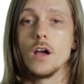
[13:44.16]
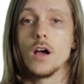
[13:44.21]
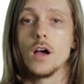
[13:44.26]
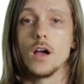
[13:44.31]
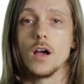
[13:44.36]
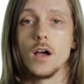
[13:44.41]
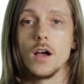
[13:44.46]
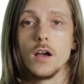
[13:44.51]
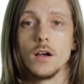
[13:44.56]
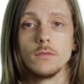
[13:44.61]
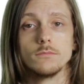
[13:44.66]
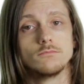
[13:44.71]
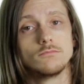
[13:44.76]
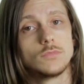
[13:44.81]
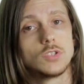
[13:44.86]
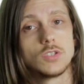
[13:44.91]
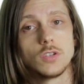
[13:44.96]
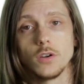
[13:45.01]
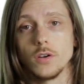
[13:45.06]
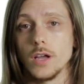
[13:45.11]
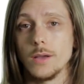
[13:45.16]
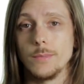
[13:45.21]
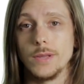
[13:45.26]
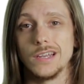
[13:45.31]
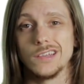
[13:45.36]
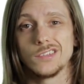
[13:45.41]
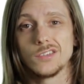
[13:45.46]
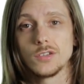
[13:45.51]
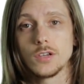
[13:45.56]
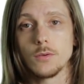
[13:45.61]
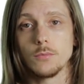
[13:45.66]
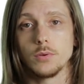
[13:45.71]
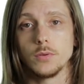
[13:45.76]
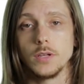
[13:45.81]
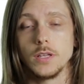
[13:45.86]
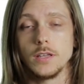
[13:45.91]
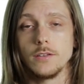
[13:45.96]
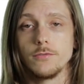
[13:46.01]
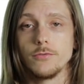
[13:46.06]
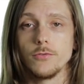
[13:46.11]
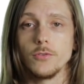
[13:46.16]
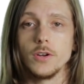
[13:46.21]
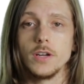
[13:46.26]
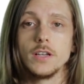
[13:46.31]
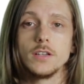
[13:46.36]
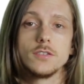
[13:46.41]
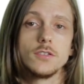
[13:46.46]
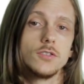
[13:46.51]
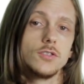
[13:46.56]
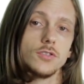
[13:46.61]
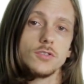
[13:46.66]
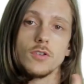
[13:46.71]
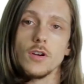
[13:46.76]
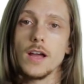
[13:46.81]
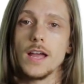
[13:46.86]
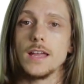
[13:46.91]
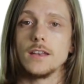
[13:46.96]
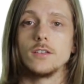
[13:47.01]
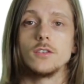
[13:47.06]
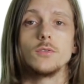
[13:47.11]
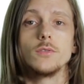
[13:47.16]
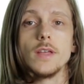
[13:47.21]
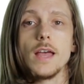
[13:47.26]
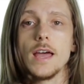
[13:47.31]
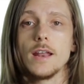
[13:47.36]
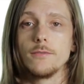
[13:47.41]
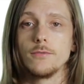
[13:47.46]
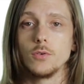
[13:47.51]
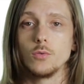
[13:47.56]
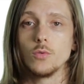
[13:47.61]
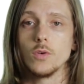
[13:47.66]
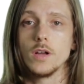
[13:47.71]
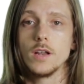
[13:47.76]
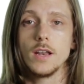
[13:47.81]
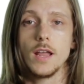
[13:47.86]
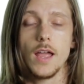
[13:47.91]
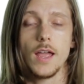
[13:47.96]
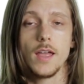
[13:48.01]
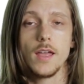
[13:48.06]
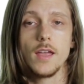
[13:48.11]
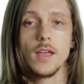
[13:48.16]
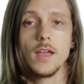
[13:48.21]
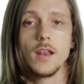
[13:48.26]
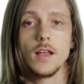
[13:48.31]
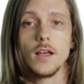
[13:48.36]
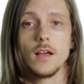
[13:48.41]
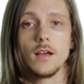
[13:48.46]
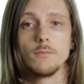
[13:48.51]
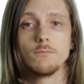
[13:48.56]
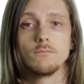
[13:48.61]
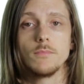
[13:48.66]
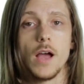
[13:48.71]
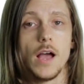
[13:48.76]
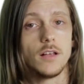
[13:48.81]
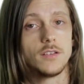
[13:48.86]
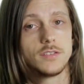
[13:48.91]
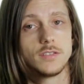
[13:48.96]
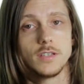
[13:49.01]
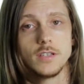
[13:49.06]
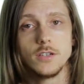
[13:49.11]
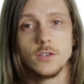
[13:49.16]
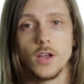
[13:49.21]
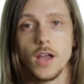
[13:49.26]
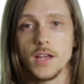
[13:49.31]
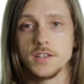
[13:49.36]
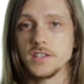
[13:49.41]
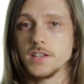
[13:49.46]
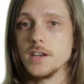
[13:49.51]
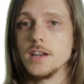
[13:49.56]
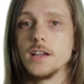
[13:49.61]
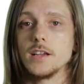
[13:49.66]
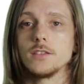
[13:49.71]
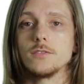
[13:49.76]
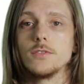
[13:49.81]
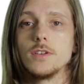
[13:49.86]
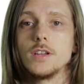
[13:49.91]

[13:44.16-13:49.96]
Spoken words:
So, it's completely free. So just go ahead and do that if you want. And I'll see you guys in the next